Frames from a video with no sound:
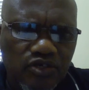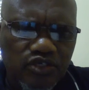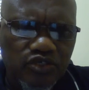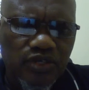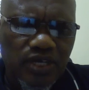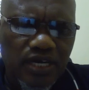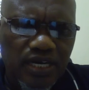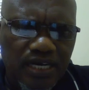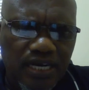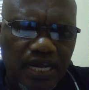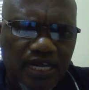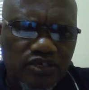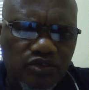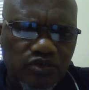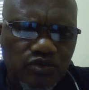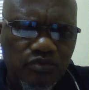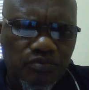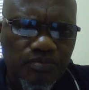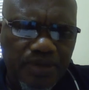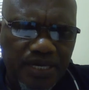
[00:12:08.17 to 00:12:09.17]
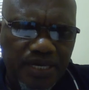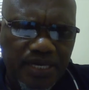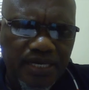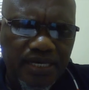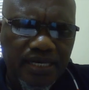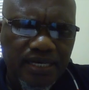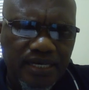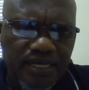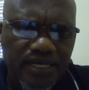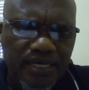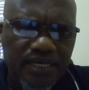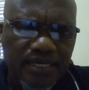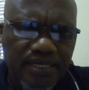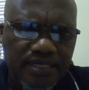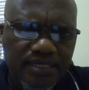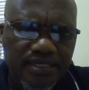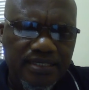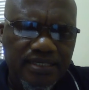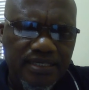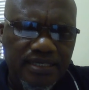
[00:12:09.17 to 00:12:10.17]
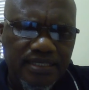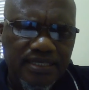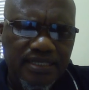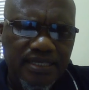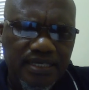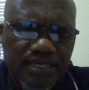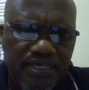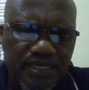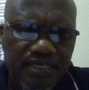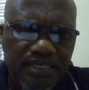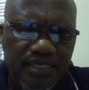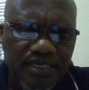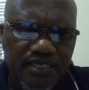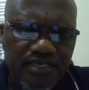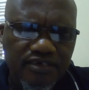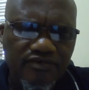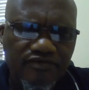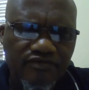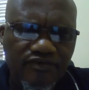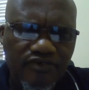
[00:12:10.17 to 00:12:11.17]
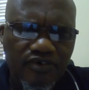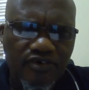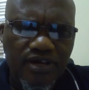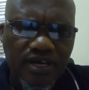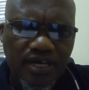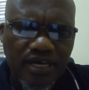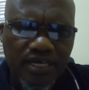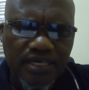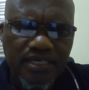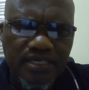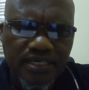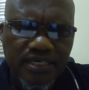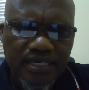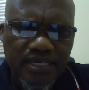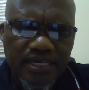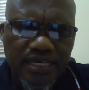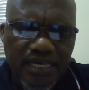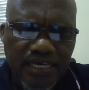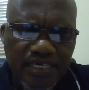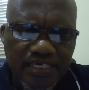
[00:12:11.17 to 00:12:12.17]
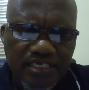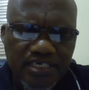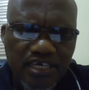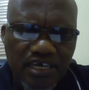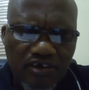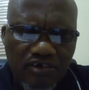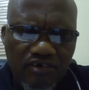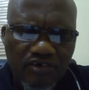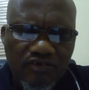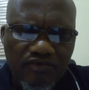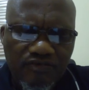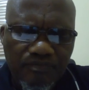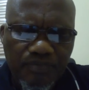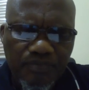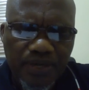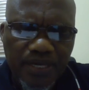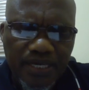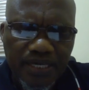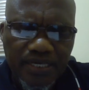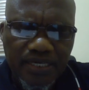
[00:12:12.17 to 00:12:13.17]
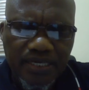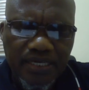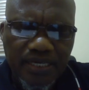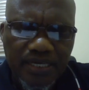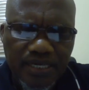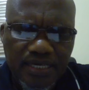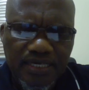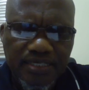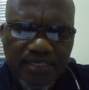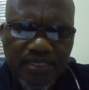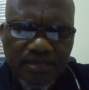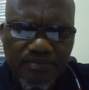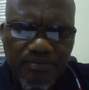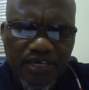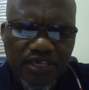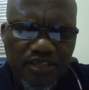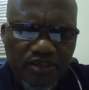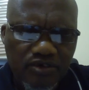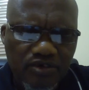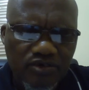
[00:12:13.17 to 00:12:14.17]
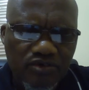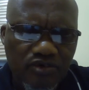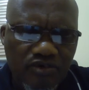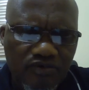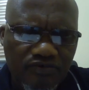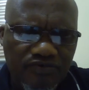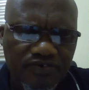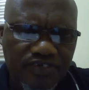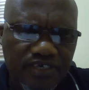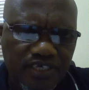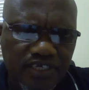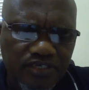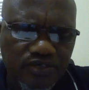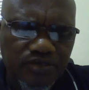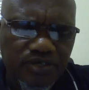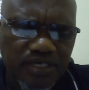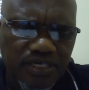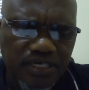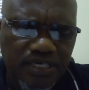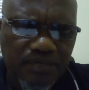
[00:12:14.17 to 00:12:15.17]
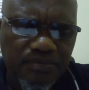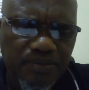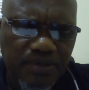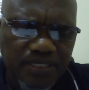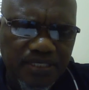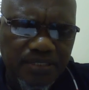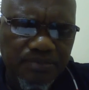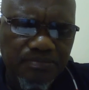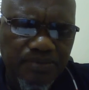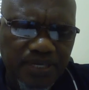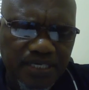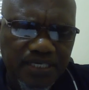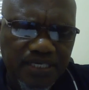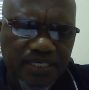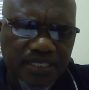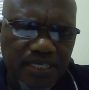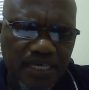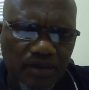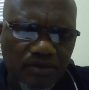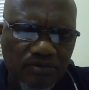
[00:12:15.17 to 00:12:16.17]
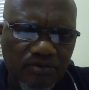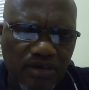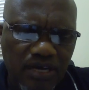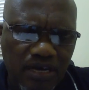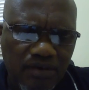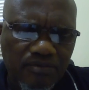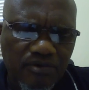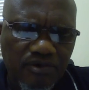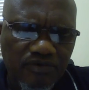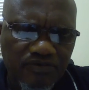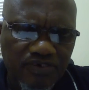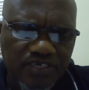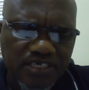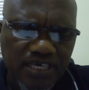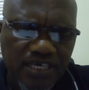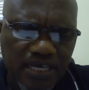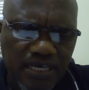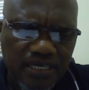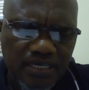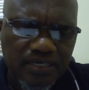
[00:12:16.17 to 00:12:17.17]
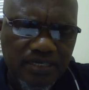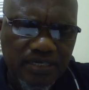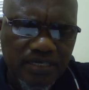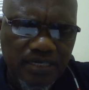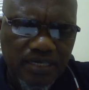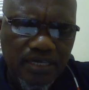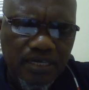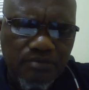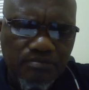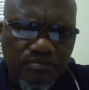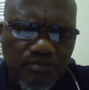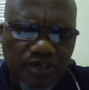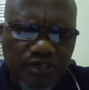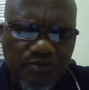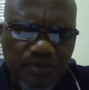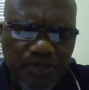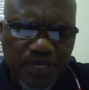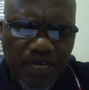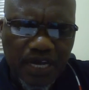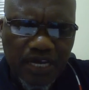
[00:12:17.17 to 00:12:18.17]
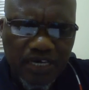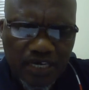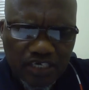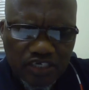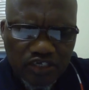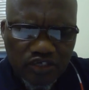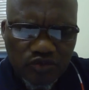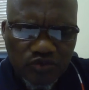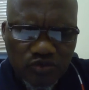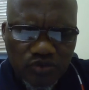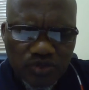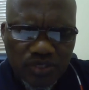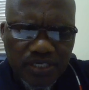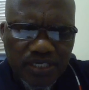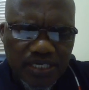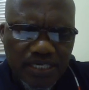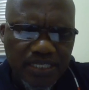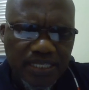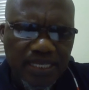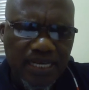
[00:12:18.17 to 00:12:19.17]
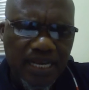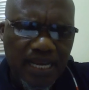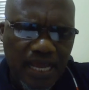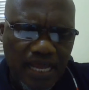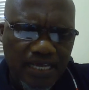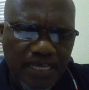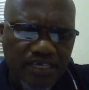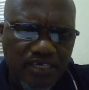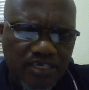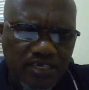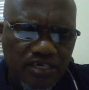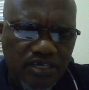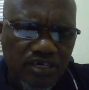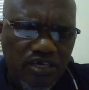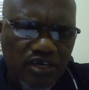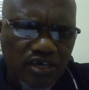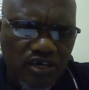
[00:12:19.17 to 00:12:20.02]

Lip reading: constitutional right to bail and the need for and nature of bail as a method of securing liberty pending the outcome of a trial must be understood in the light